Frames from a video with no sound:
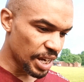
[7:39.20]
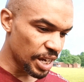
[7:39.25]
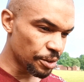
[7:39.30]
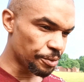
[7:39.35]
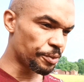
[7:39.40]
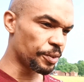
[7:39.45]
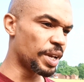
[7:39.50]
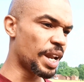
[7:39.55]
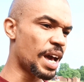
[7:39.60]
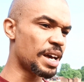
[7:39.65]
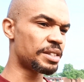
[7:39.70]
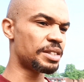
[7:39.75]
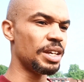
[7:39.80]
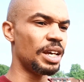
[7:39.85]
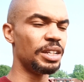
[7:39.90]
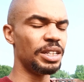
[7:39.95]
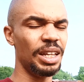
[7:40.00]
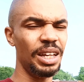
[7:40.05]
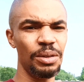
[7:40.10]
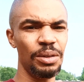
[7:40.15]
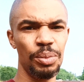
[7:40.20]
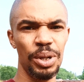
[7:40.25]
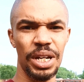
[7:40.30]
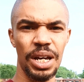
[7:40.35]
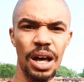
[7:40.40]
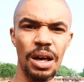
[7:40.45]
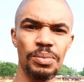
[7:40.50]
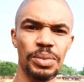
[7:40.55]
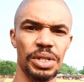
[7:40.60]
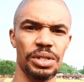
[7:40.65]
If an asset then
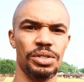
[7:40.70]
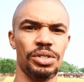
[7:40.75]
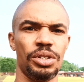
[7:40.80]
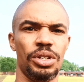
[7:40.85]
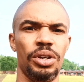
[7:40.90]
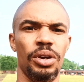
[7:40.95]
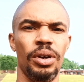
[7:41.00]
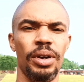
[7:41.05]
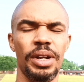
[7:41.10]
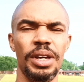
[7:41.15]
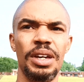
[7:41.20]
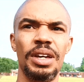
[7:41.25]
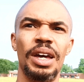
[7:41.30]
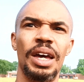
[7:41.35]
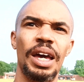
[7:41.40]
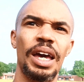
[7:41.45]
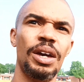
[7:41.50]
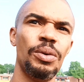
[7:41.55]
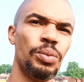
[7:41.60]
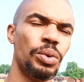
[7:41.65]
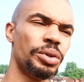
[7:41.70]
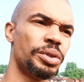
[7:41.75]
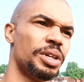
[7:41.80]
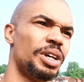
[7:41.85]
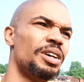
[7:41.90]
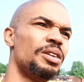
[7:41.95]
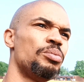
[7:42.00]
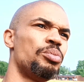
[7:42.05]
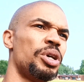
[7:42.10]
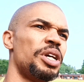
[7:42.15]
becomes a security, it will
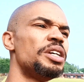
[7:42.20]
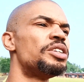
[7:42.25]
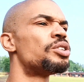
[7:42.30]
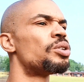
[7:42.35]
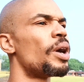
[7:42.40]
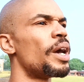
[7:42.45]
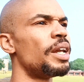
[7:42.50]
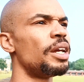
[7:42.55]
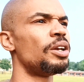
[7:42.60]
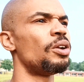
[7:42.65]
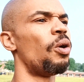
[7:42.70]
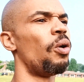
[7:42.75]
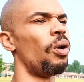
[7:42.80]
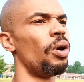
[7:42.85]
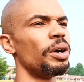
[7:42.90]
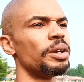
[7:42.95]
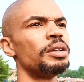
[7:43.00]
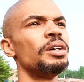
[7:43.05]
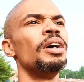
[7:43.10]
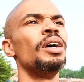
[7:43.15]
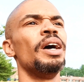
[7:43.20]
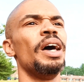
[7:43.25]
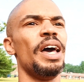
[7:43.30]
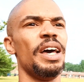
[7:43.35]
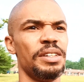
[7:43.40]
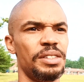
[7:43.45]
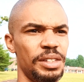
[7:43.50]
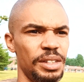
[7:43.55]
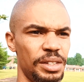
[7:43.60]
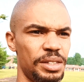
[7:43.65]
then be traded on
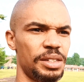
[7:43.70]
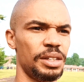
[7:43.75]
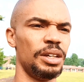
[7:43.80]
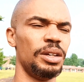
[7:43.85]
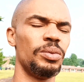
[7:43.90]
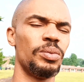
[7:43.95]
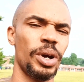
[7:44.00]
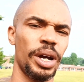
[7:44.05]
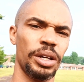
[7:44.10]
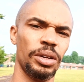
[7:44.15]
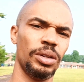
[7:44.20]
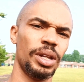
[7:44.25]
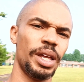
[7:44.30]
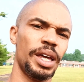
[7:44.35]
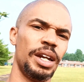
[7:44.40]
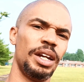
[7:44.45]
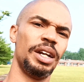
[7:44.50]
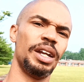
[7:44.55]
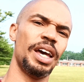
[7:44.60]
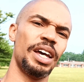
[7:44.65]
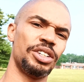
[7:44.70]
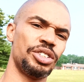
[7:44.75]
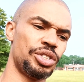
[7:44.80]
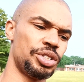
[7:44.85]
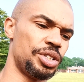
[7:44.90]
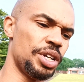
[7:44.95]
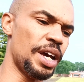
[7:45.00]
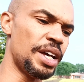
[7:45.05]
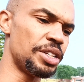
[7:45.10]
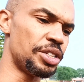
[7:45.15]
S E C-regulated
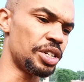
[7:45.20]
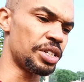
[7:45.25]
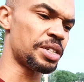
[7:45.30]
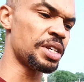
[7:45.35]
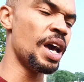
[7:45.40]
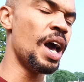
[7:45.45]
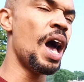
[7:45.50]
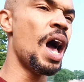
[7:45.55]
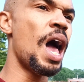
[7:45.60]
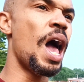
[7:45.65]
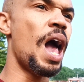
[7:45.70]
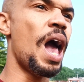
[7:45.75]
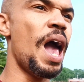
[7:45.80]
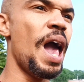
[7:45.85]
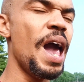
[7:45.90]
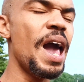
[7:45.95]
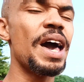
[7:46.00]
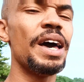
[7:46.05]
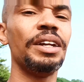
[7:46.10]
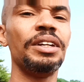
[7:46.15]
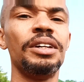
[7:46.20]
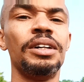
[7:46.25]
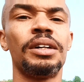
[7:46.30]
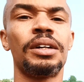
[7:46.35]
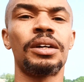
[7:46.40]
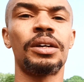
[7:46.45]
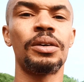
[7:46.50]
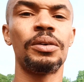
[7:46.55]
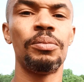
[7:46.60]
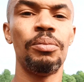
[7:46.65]
exchanges and
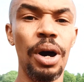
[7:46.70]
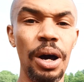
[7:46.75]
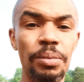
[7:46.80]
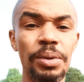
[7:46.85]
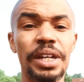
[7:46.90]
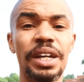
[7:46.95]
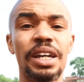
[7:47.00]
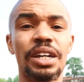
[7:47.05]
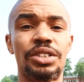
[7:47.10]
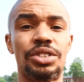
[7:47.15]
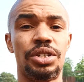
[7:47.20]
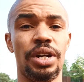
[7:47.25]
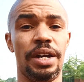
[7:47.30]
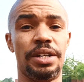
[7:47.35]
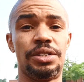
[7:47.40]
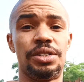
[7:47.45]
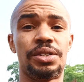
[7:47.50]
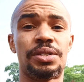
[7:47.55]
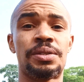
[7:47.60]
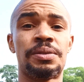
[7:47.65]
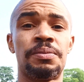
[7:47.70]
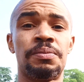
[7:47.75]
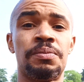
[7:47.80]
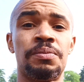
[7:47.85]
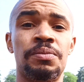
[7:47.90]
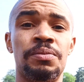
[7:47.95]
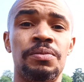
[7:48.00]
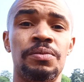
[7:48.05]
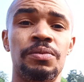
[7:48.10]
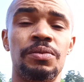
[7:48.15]
public exchanges,
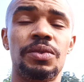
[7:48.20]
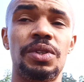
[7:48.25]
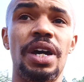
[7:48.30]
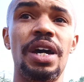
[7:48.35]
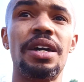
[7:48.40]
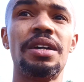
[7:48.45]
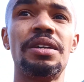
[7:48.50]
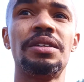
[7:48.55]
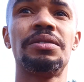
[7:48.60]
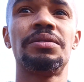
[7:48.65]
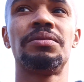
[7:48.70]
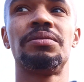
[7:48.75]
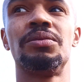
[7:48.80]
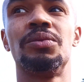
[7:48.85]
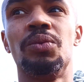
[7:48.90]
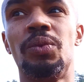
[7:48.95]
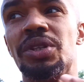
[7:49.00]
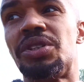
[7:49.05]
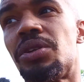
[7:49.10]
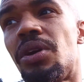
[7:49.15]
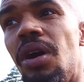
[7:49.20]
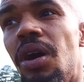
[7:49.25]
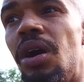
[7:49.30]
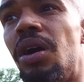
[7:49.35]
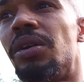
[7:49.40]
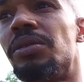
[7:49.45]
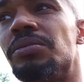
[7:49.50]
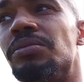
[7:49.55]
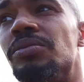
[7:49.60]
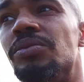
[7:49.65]
okay? Which are
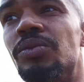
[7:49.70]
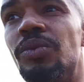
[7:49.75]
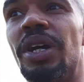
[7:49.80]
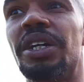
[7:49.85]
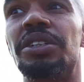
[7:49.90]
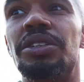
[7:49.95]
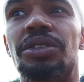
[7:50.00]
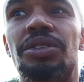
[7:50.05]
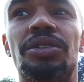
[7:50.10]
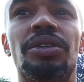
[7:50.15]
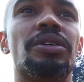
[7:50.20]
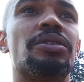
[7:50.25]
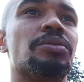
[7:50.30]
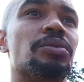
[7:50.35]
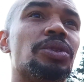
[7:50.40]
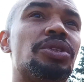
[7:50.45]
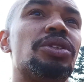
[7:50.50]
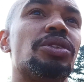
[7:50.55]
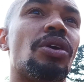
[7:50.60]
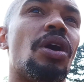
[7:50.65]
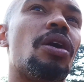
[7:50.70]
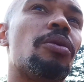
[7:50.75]
all registered, which is